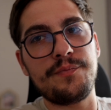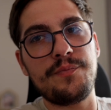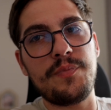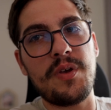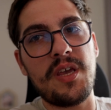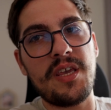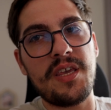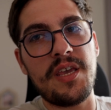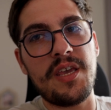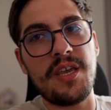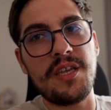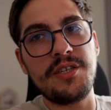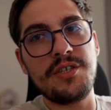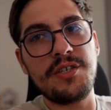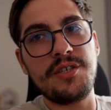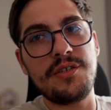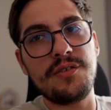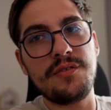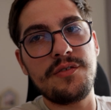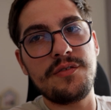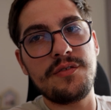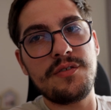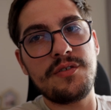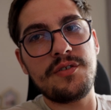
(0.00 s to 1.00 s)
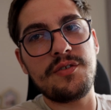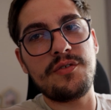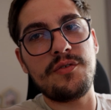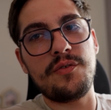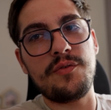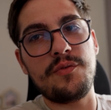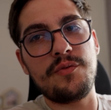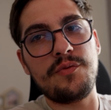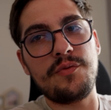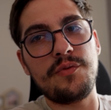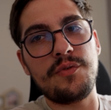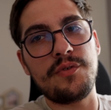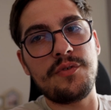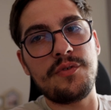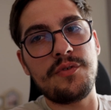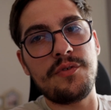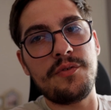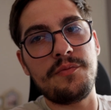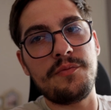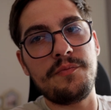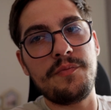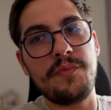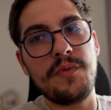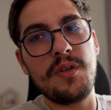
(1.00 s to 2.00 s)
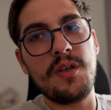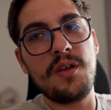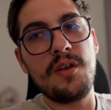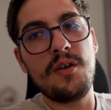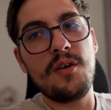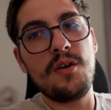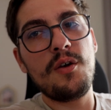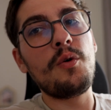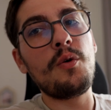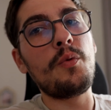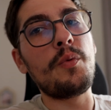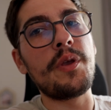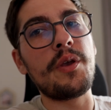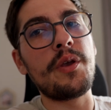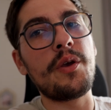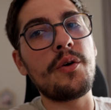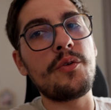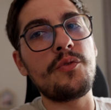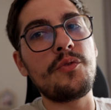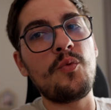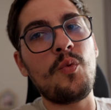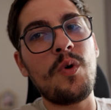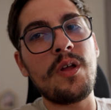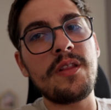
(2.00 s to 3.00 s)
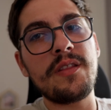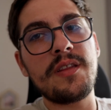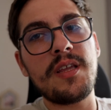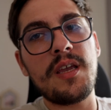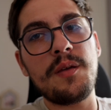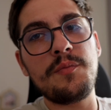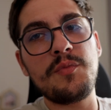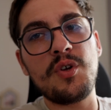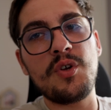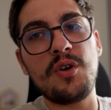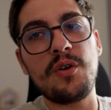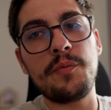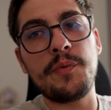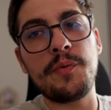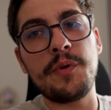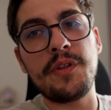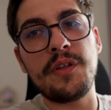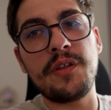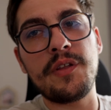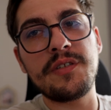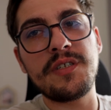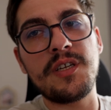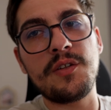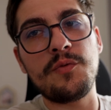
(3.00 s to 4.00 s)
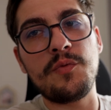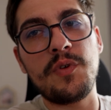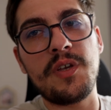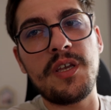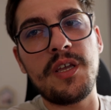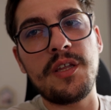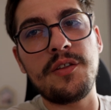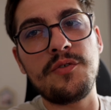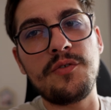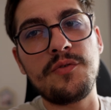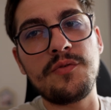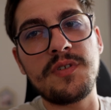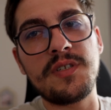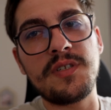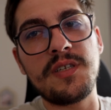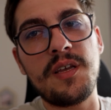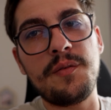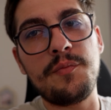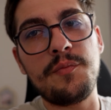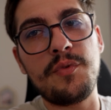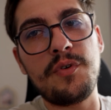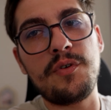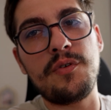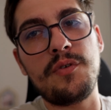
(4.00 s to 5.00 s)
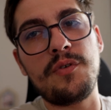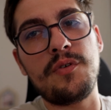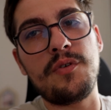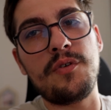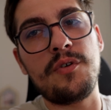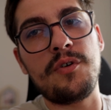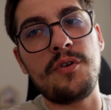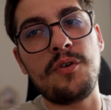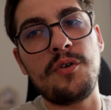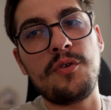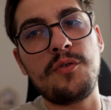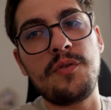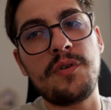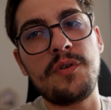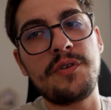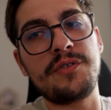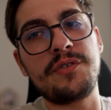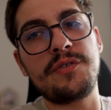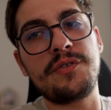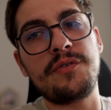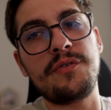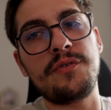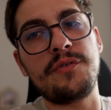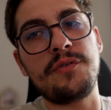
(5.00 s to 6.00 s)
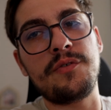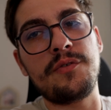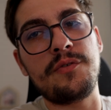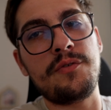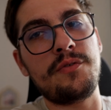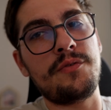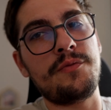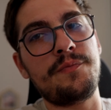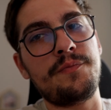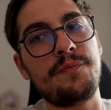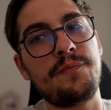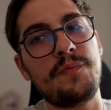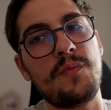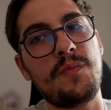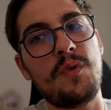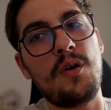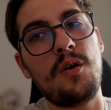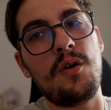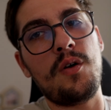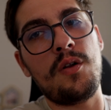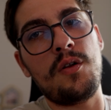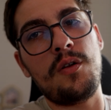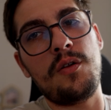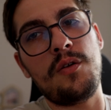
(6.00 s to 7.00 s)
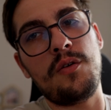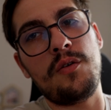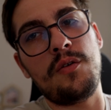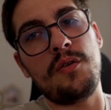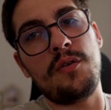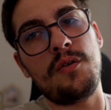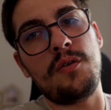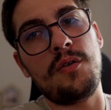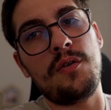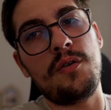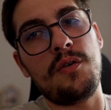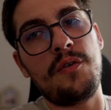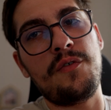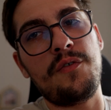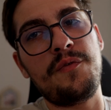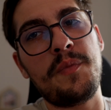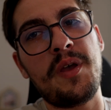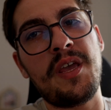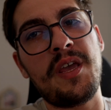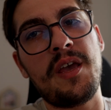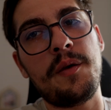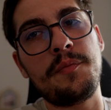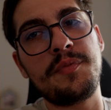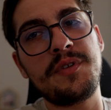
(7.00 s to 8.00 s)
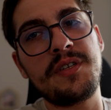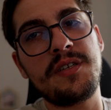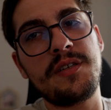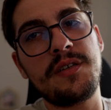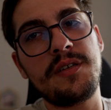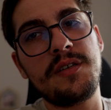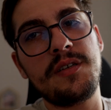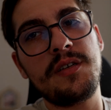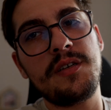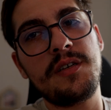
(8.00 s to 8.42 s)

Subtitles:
package. So we code one time the components and we can use them across all of my apps.